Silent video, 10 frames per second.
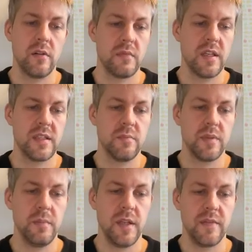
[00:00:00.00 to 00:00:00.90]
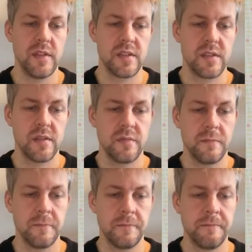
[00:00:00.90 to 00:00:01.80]
Let's implement this.
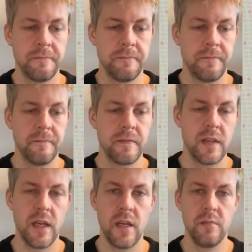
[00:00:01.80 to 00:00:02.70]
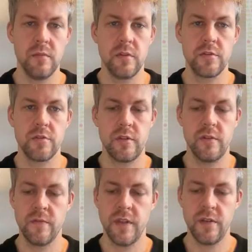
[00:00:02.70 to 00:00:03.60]
I'm not sure
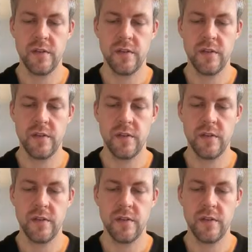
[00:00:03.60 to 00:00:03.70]
if there